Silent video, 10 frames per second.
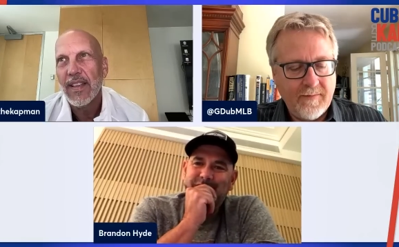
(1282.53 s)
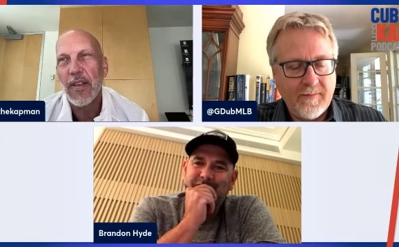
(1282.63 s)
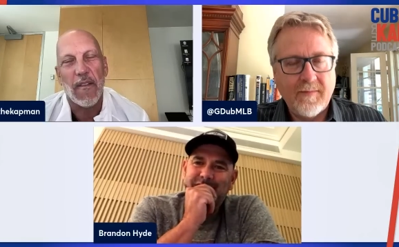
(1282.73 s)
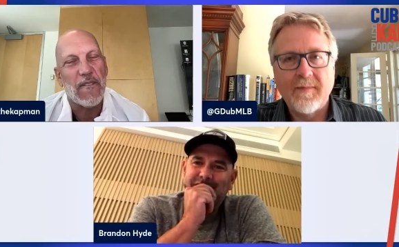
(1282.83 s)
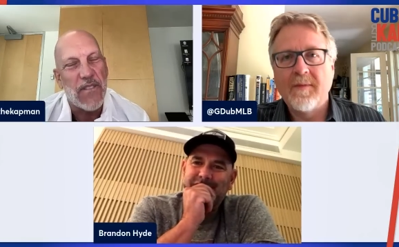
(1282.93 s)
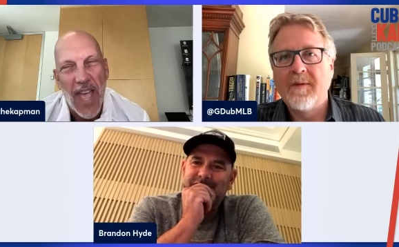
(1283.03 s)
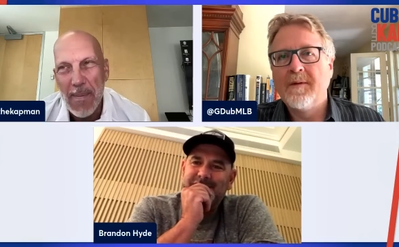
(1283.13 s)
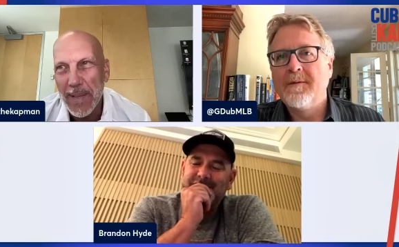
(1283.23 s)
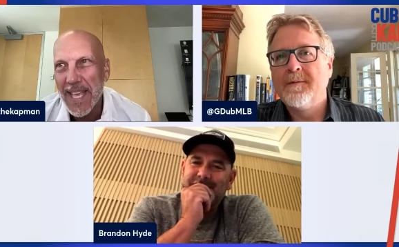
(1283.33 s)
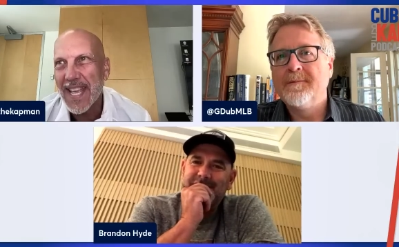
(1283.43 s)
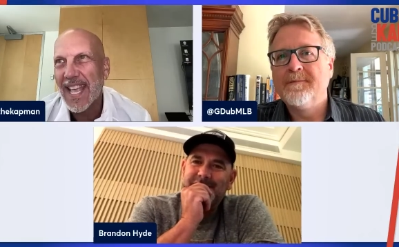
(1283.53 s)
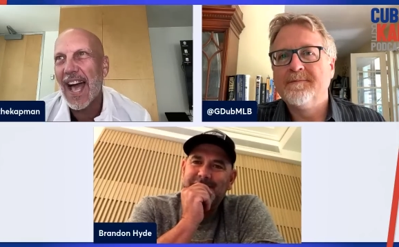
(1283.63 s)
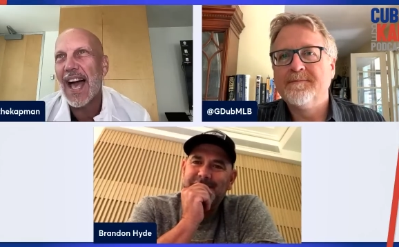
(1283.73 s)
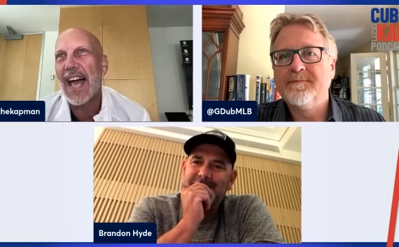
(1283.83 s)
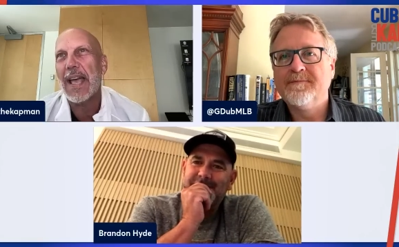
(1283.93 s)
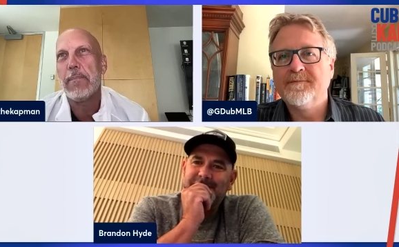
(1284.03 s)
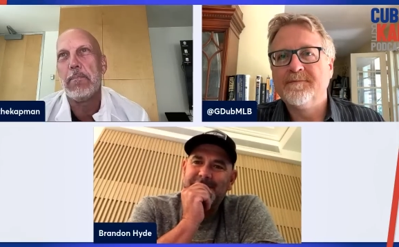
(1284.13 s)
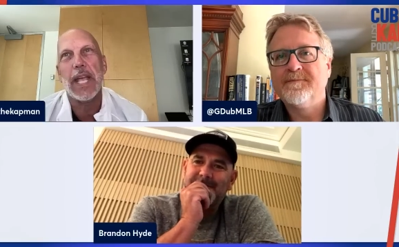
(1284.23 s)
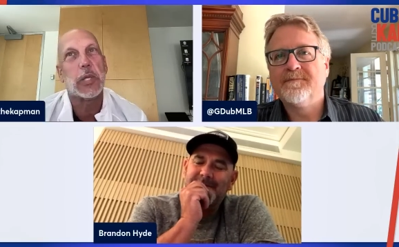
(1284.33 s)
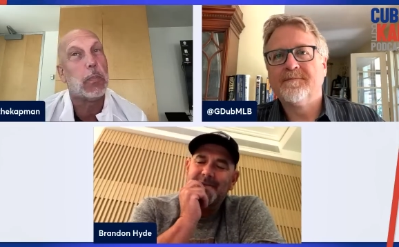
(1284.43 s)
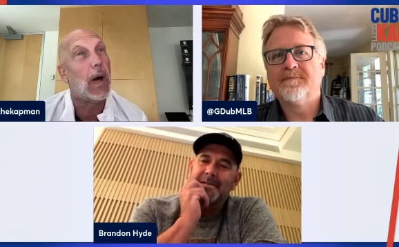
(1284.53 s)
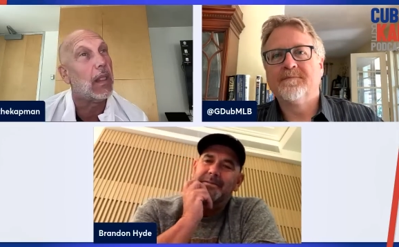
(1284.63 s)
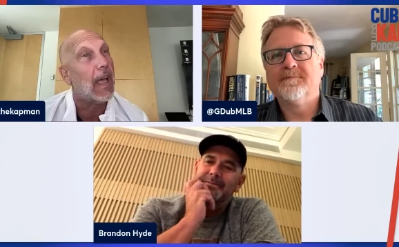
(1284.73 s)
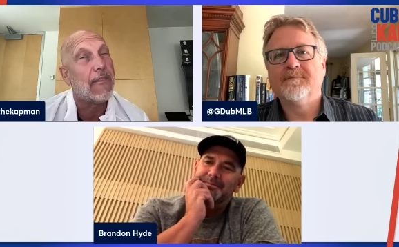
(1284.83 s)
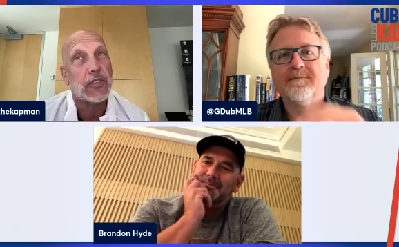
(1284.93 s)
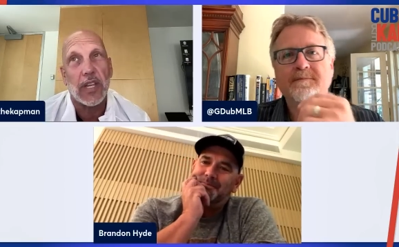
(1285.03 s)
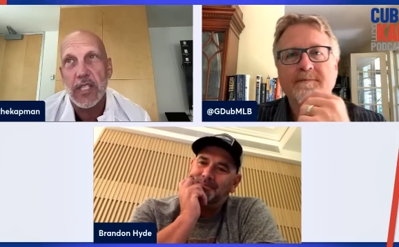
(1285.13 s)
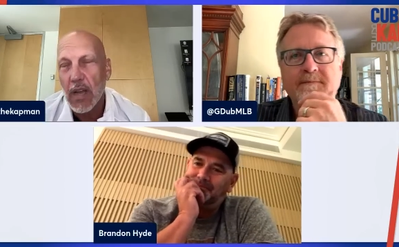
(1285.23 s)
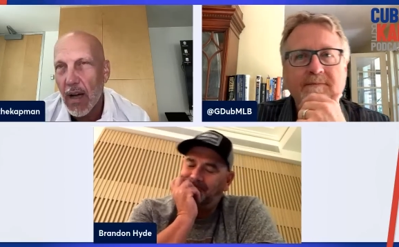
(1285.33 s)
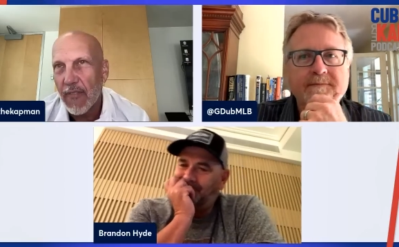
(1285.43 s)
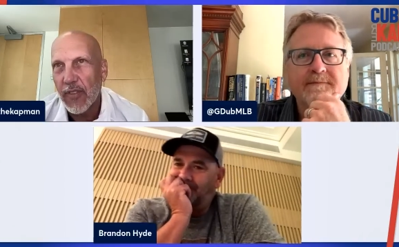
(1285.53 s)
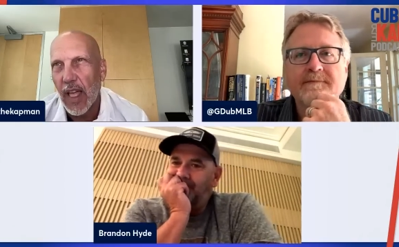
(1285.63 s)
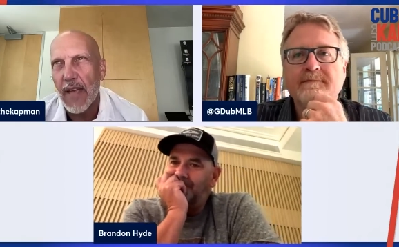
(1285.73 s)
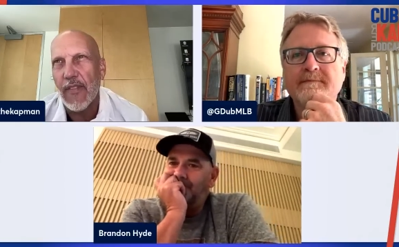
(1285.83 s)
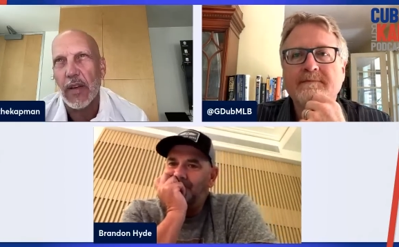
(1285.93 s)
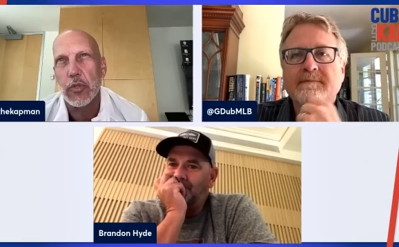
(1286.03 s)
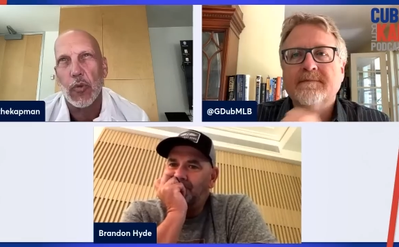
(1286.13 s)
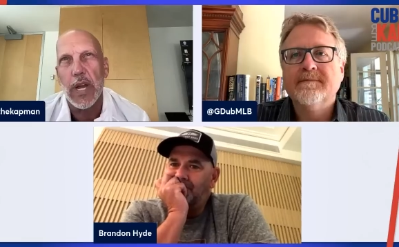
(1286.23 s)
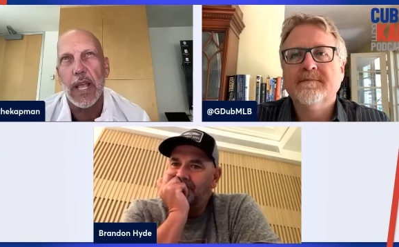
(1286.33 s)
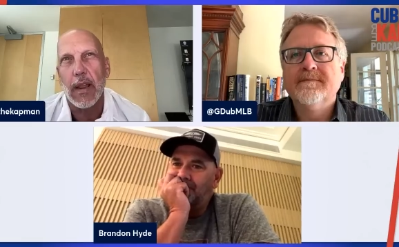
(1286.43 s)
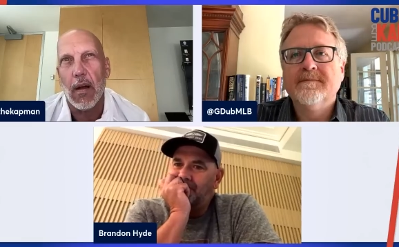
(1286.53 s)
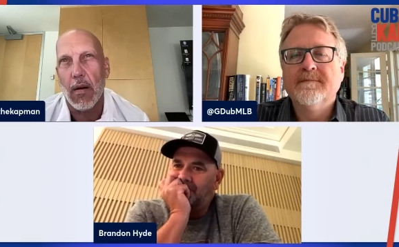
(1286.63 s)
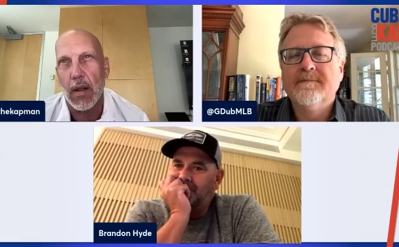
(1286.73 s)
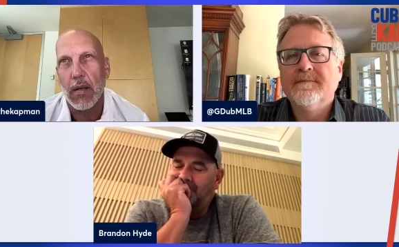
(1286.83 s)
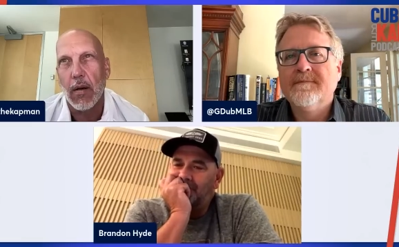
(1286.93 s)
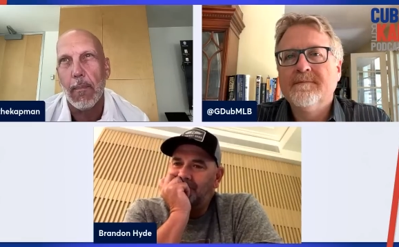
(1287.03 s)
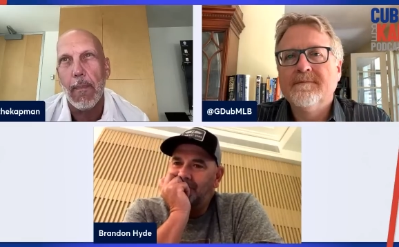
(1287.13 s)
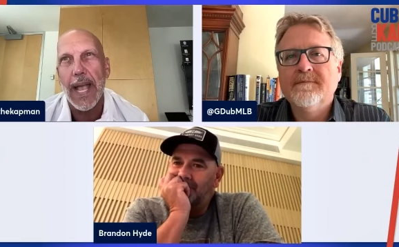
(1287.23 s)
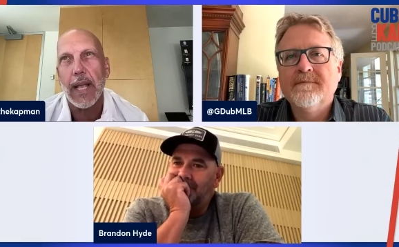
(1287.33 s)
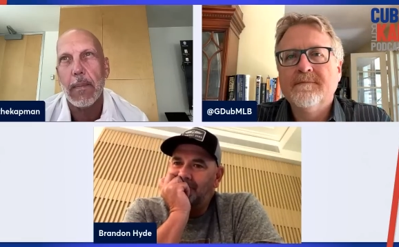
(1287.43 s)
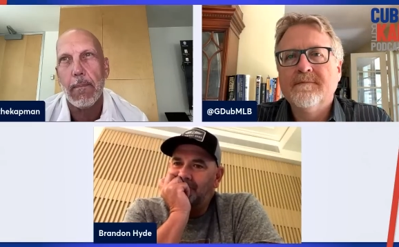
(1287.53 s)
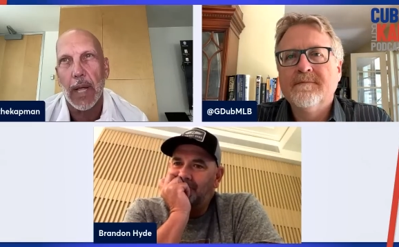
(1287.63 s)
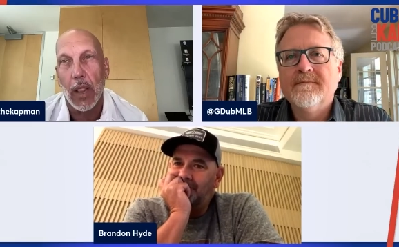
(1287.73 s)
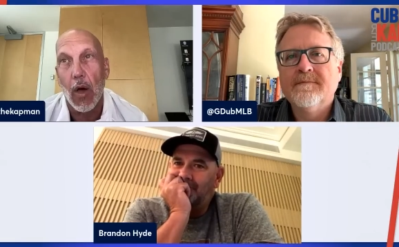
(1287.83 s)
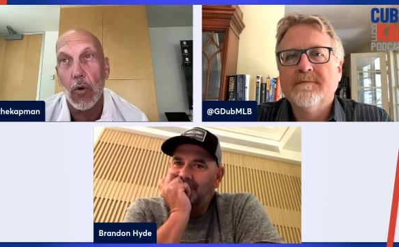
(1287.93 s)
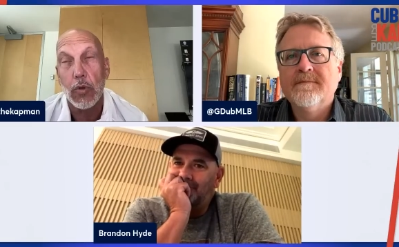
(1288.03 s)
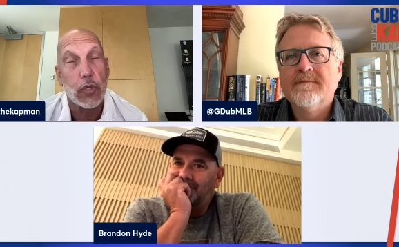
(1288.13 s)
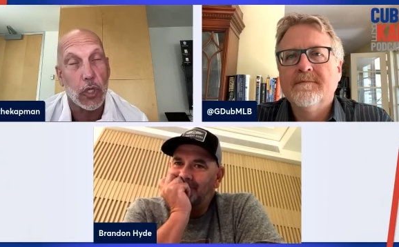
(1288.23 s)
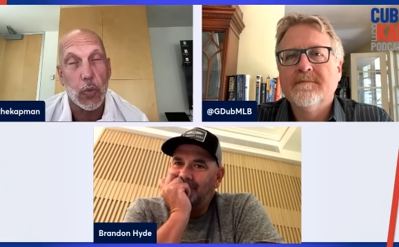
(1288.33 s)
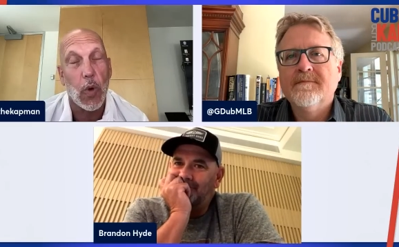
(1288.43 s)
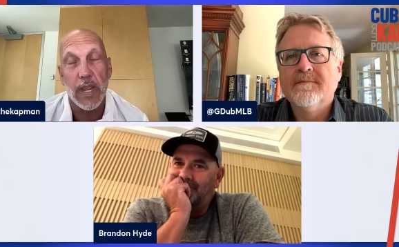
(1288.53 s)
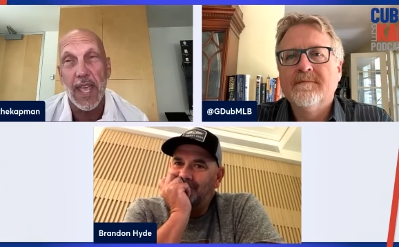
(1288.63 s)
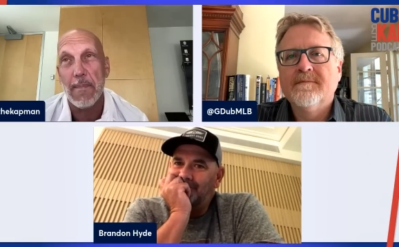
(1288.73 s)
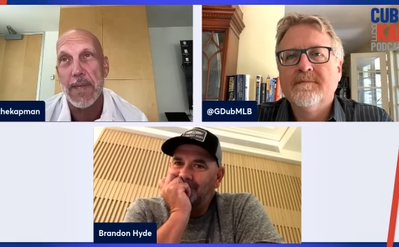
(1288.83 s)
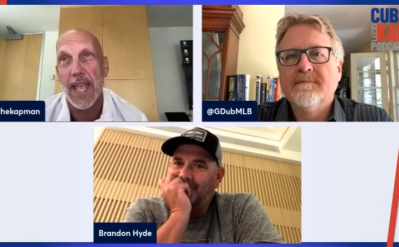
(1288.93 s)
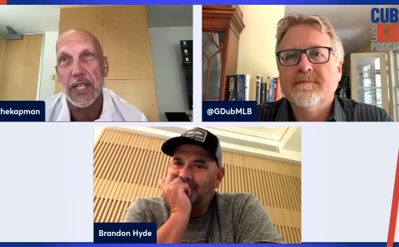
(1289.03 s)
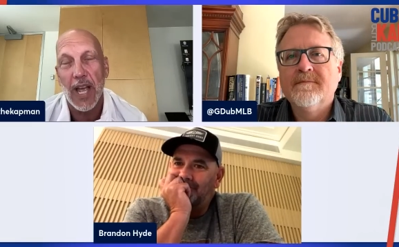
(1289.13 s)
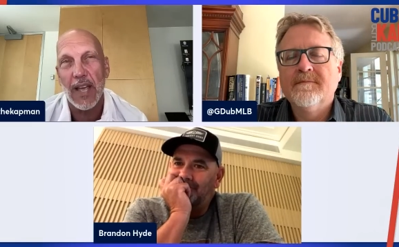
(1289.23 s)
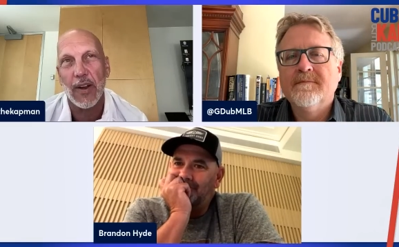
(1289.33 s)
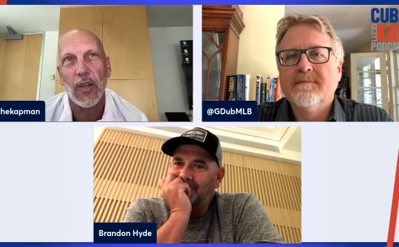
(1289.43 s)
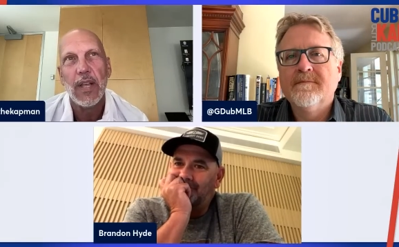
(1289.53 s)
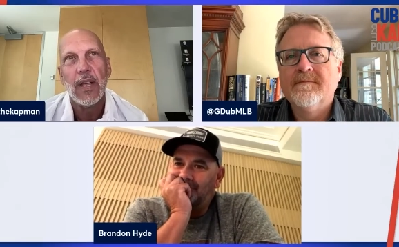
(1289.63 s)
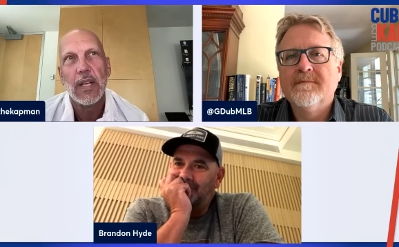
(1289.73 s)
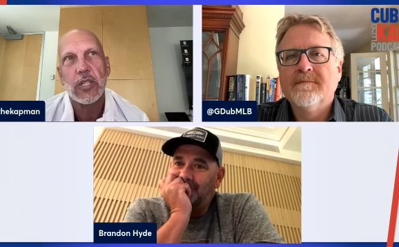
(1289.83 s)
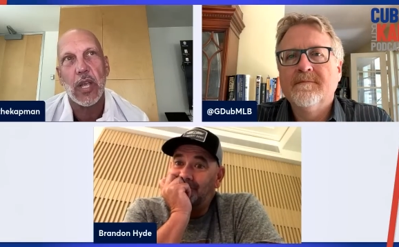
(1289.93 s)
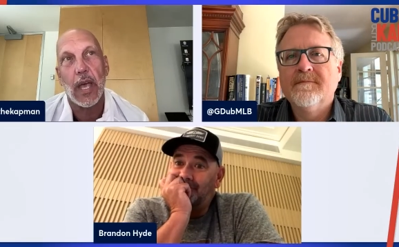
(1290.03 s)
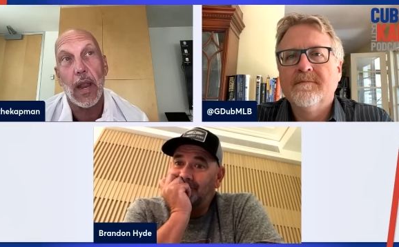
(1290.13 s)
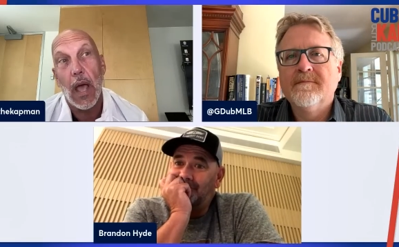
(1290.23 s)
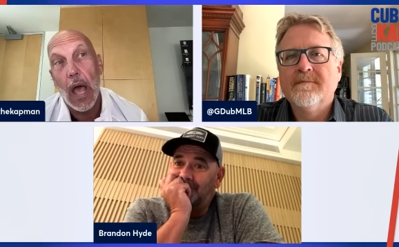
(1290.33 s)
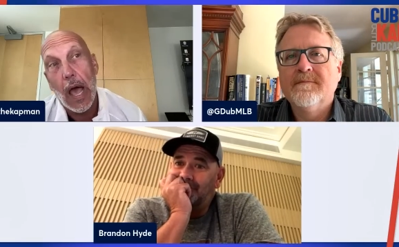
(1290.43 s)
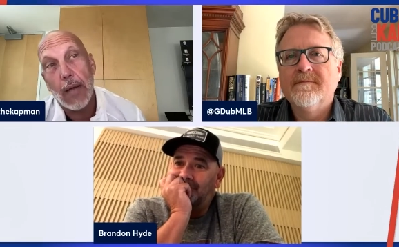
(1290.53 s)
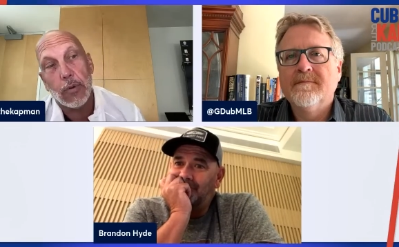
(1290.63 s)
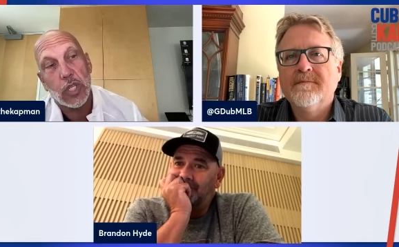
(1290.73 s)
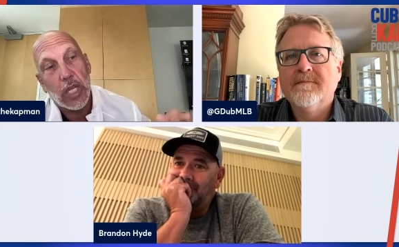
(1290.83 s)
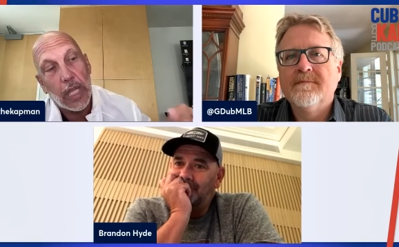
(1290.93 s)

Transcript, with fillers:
Speaker 1: You're a family guy. Baseball life is a tough life. I was reading an article. Mike Malone, who just won the NBA title, said I was